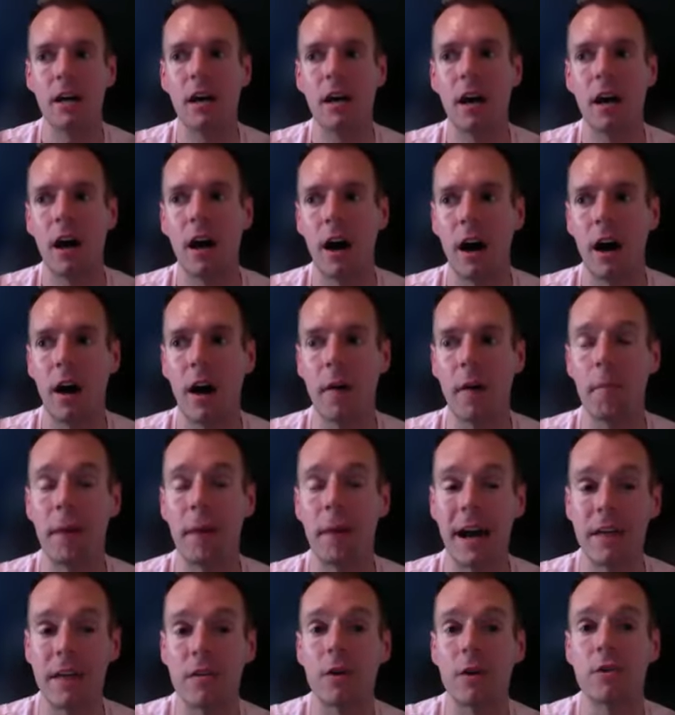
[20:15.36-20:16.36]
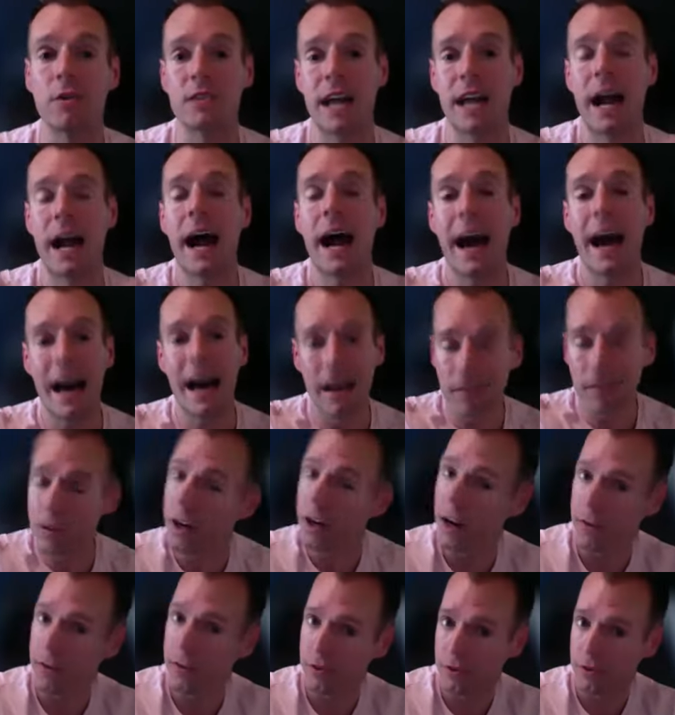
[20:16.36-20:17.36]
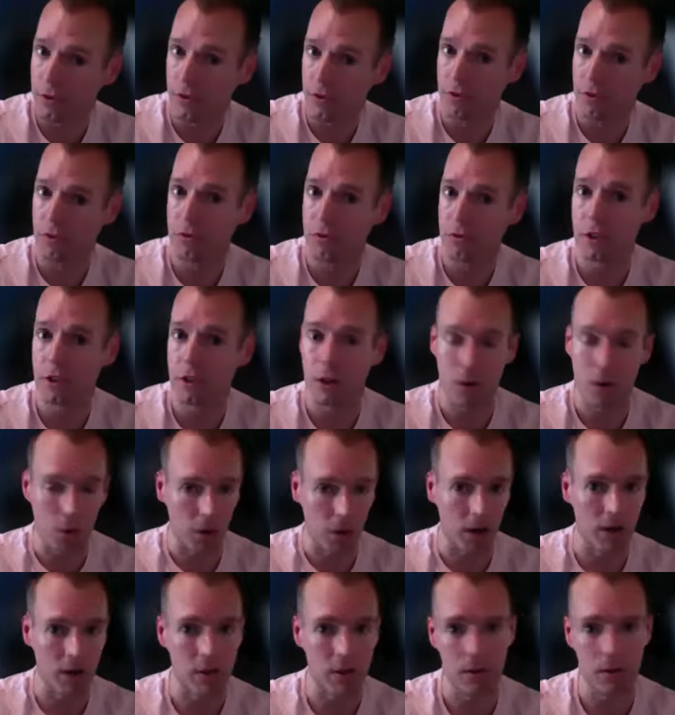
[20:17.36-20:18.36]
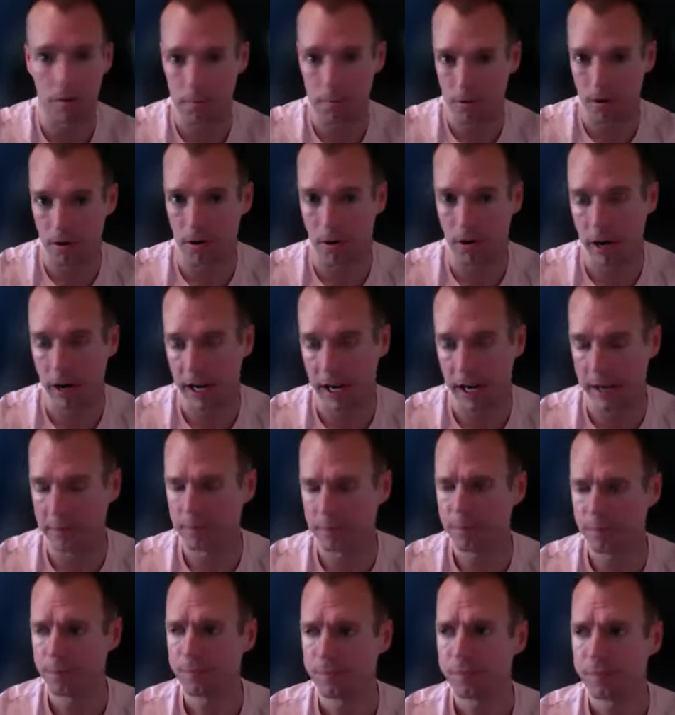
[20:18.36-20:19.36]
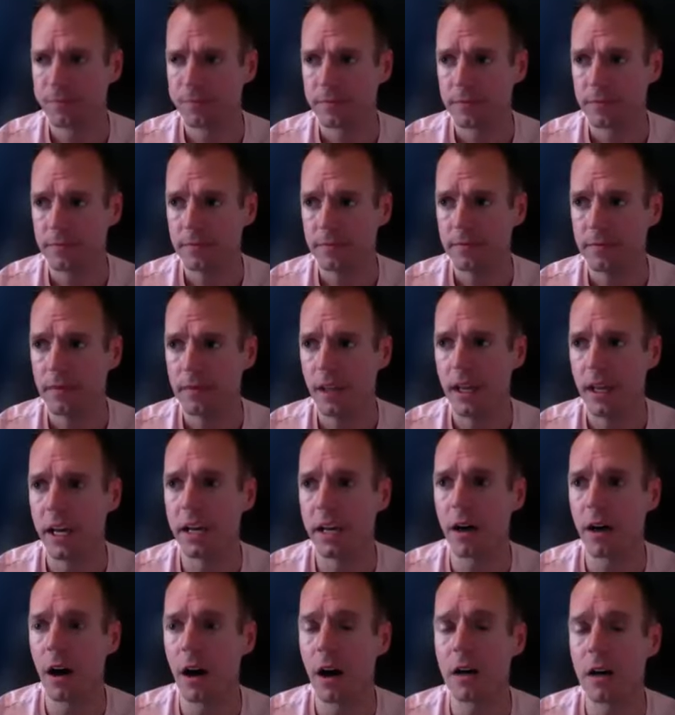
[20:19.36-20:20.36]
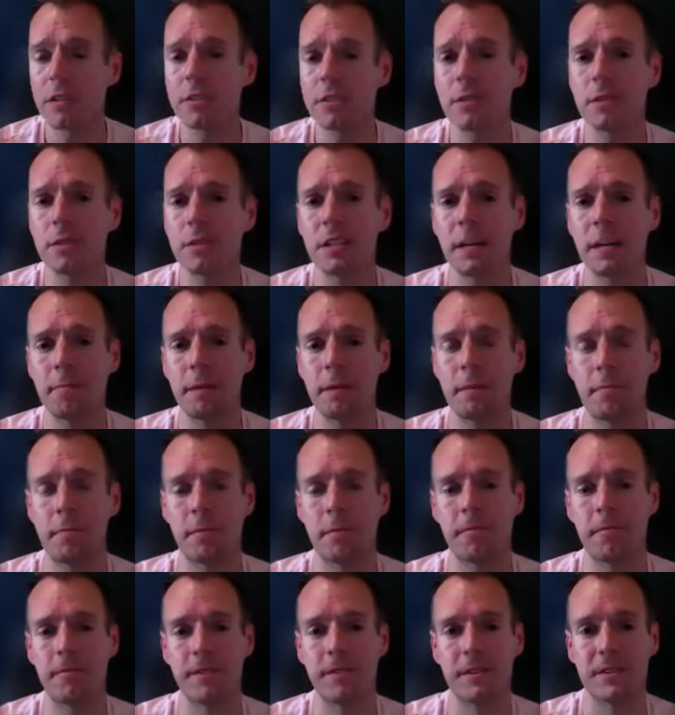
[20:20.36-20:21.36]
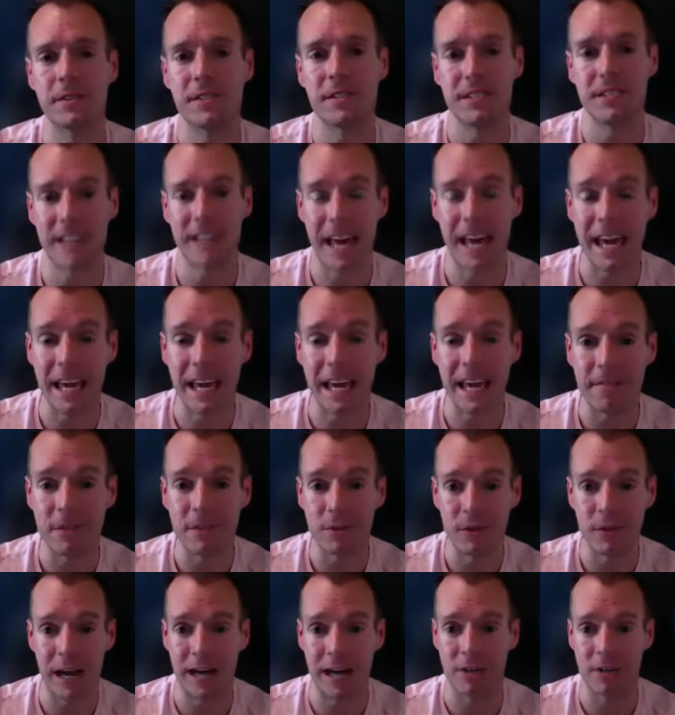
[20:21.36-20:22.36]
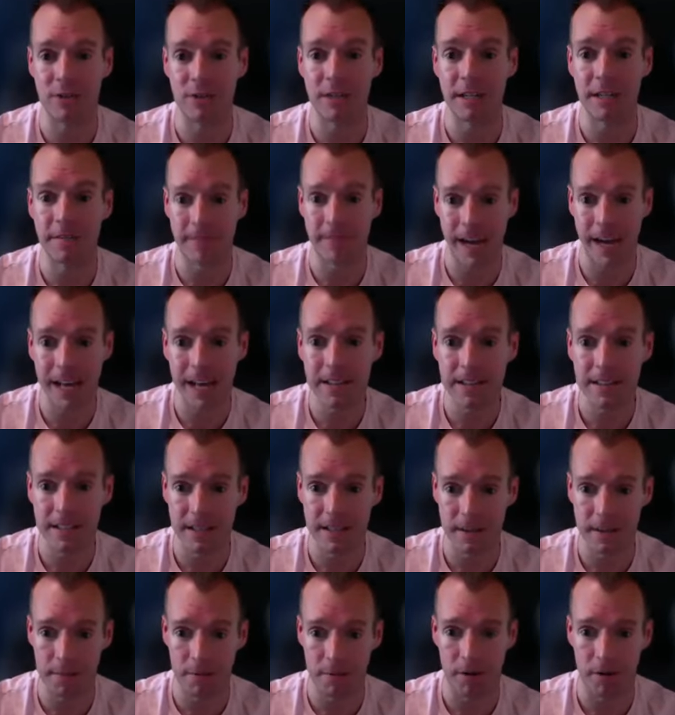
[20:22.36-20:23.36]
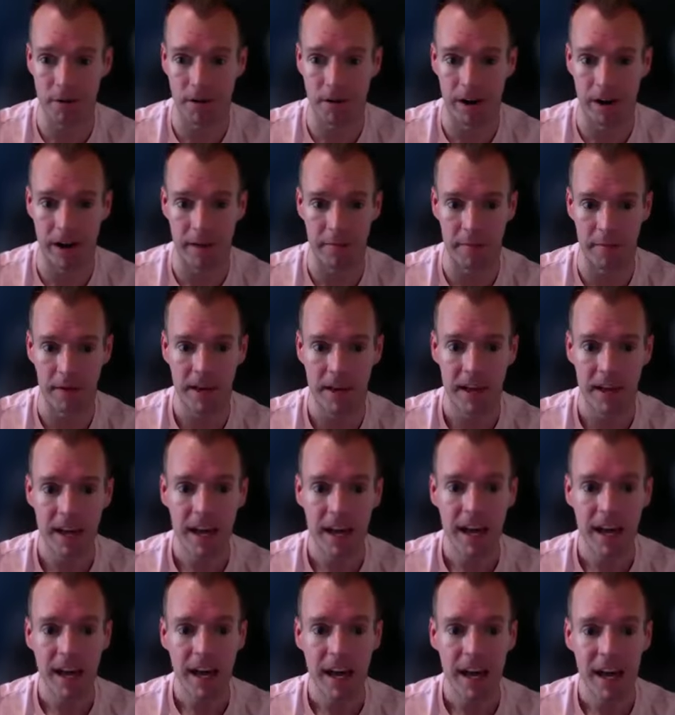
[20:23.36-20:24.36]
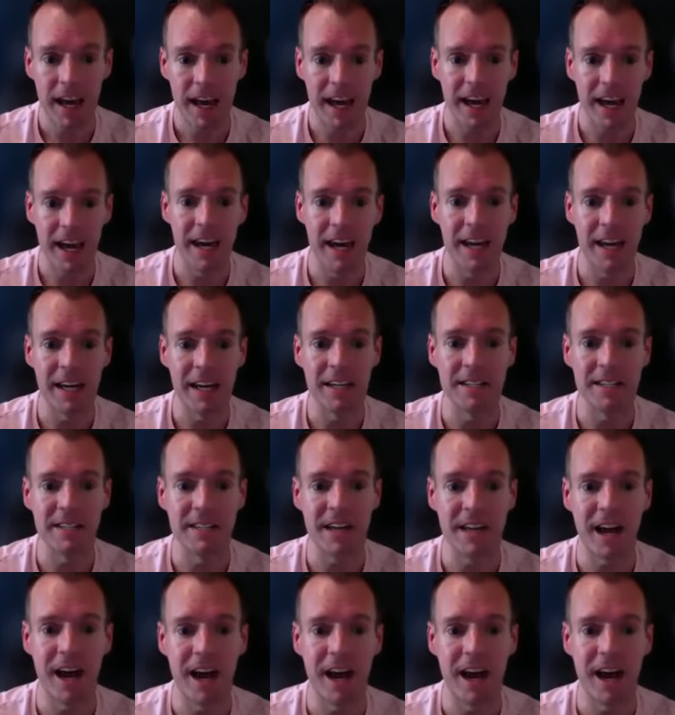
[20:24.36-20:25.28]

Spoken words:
by those that have gone through the course or program, and also to let people feel safe to actually invest in the program. And